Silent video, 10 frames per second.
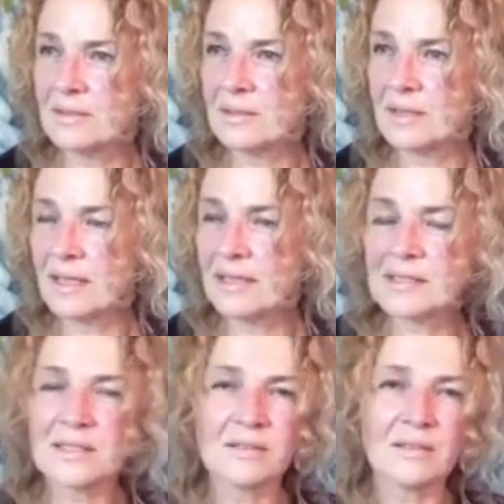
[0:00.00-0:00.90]

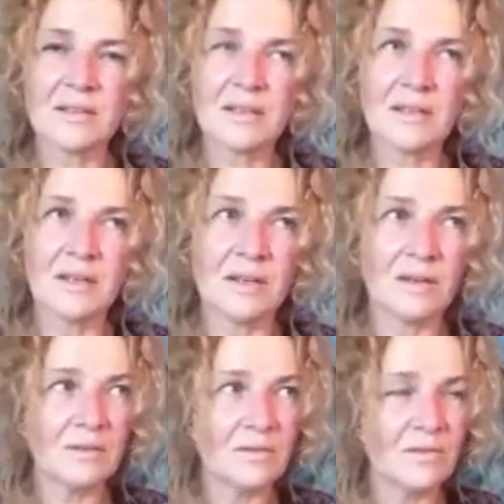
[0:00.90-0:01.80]
It's,
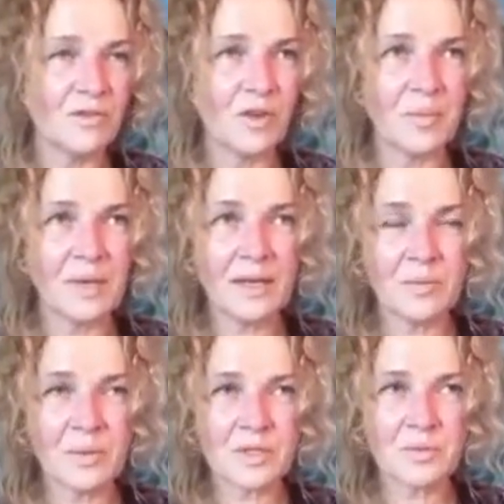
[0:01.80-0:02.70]
for me it
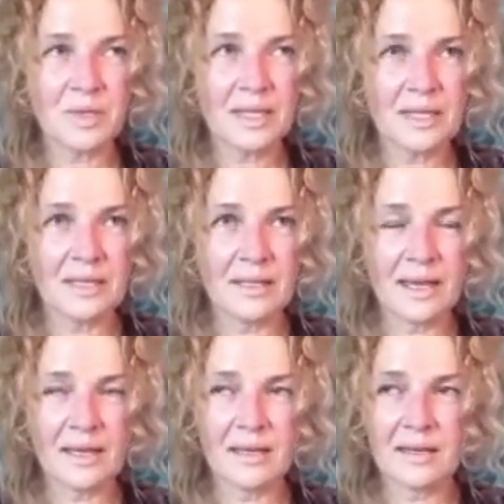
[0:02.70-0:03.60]
was really
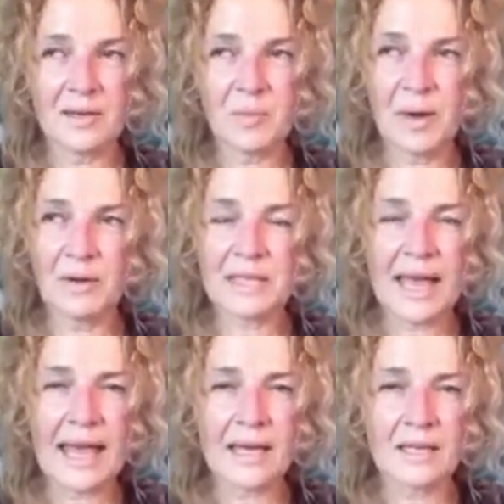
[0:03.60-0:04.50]
about
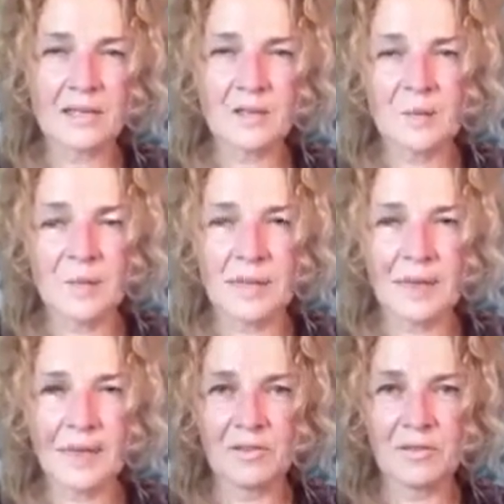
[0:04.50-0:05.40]
adding to my
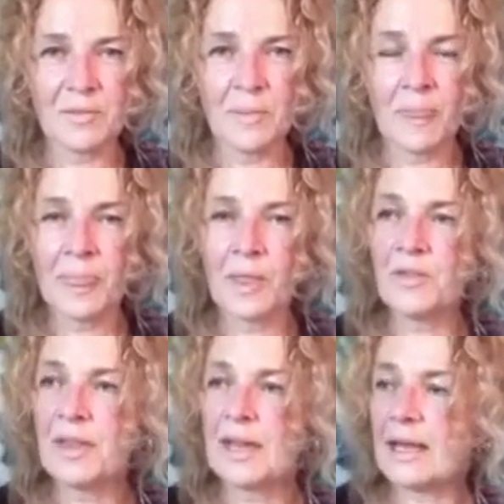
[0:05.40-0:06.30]
life.
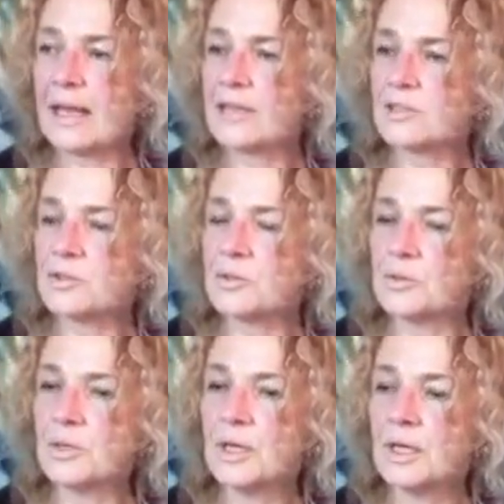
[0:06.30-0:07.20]
Not that I had
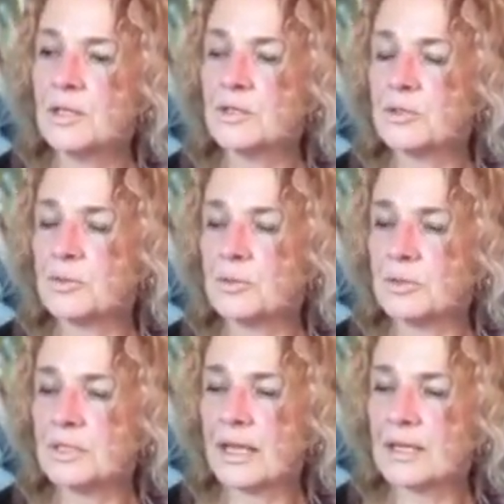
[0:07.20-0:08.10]
to
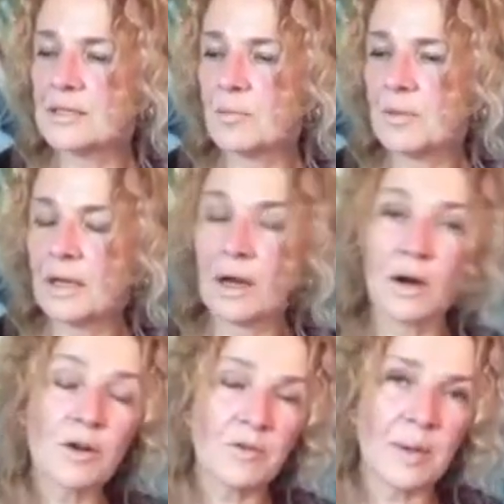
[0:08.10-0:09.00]
take something
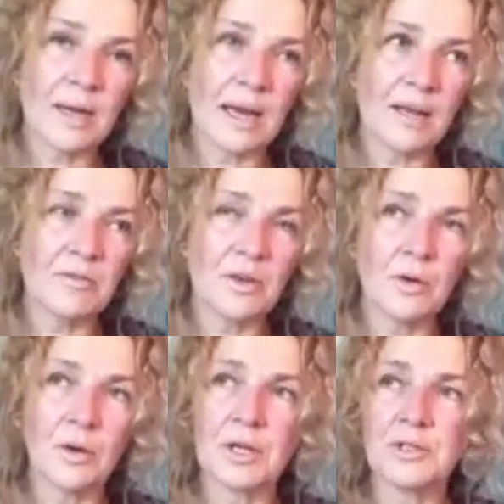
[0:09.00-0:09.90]
out of my life in
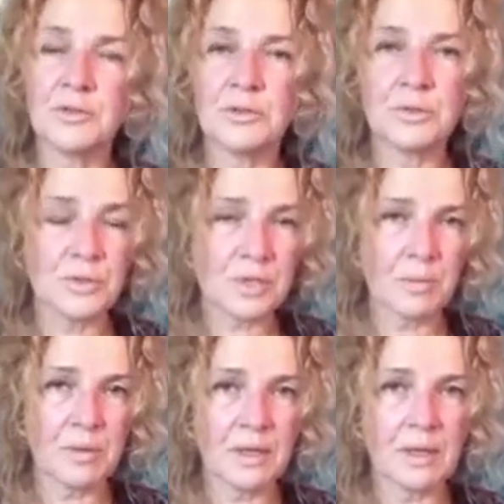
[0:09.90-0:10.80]
order to do
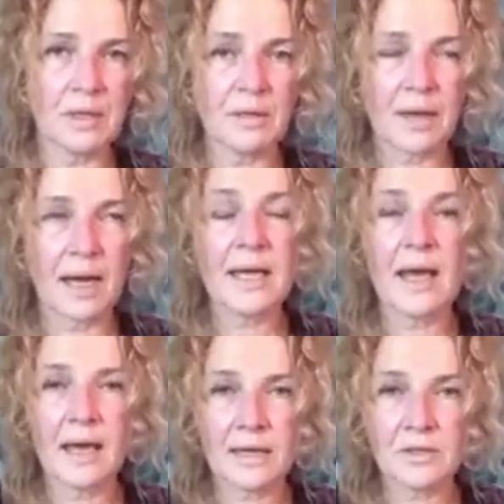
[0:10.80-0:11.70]
something. I
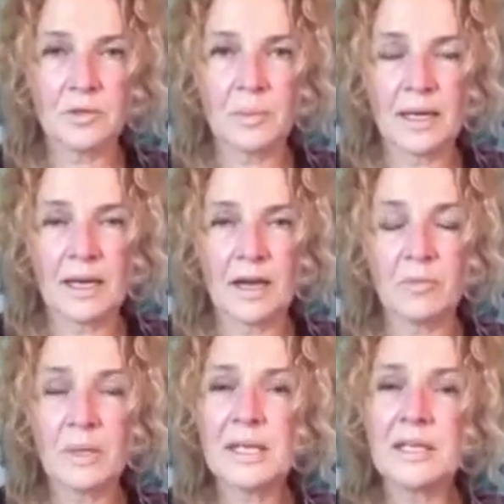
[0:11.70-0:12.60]
add to my life.
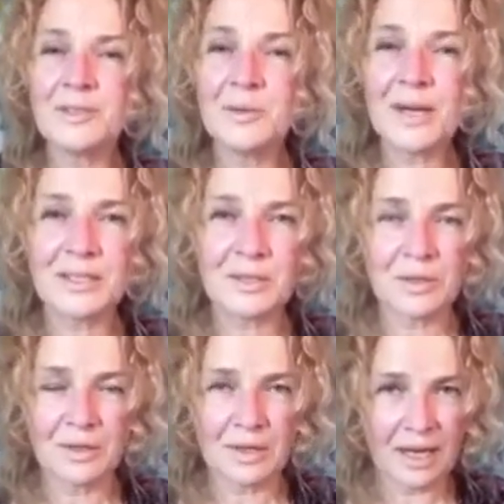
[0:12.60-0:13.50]
What can you add to
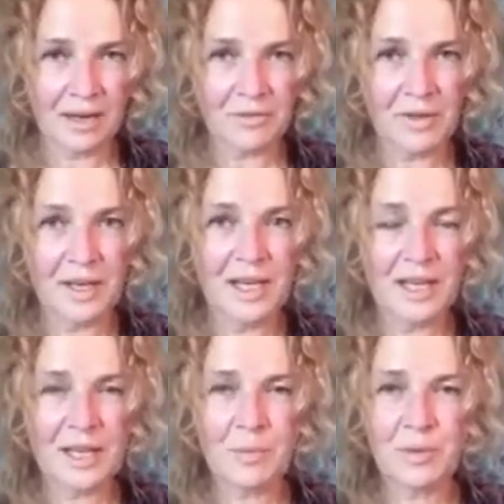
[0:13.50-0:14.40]
your life
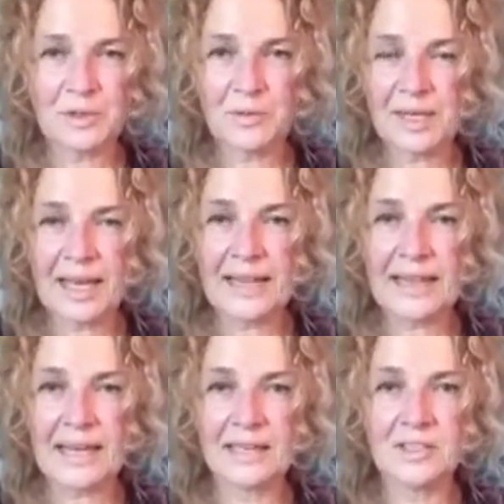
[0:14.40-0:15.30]
that would create
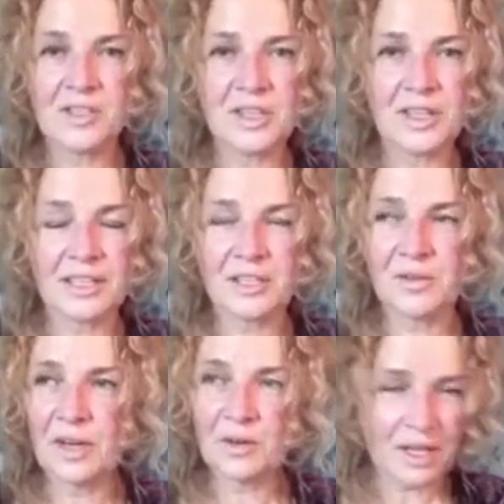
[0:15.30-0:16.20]
the energy that you
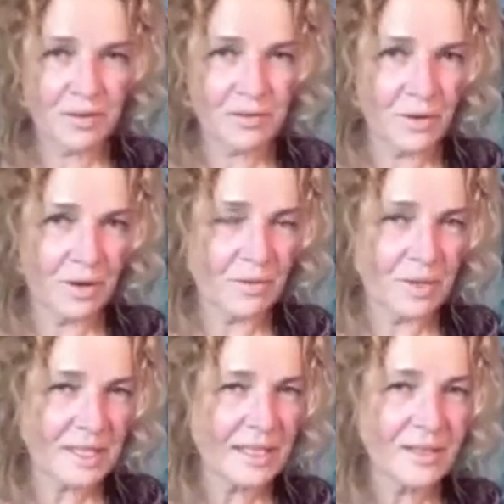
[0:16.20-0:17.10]
are looking for?
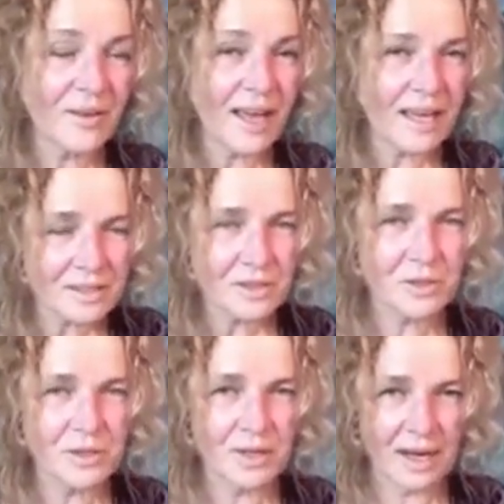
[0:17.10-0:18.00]
What can you add to
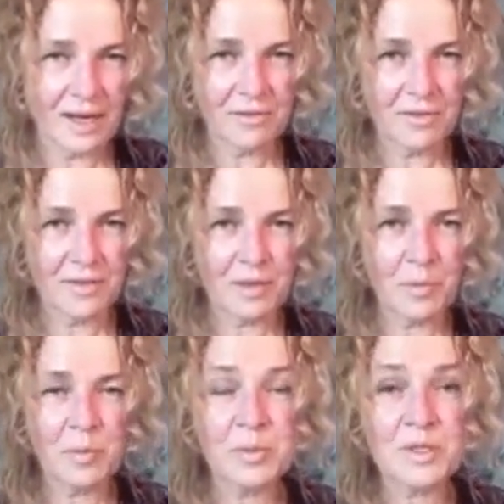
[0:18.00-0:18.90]
your life? That
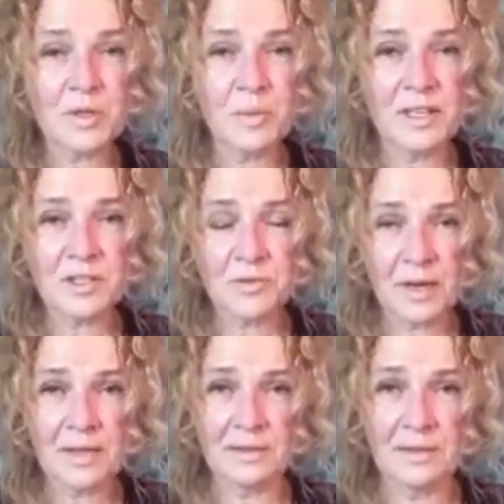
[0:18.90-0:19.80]
would be so much
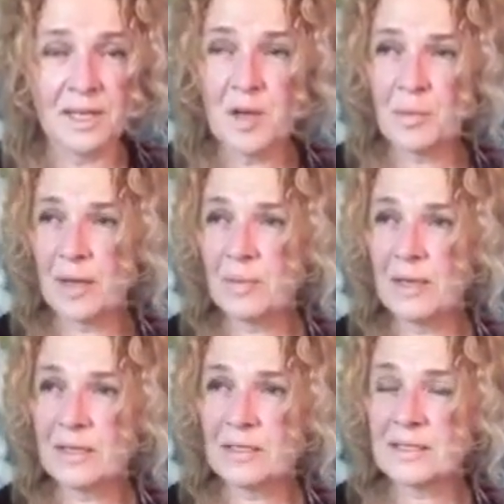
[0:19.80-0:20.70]
fun.
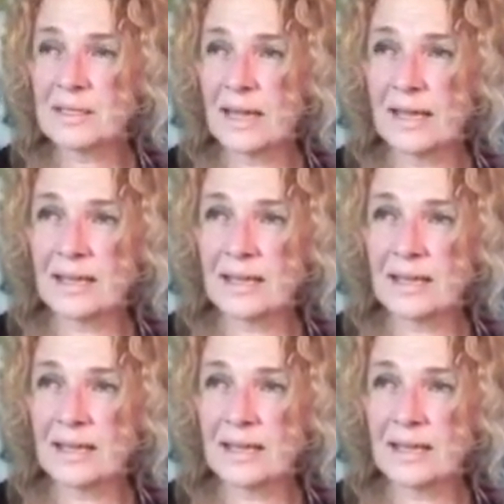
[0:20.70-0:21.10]
Maybe it's like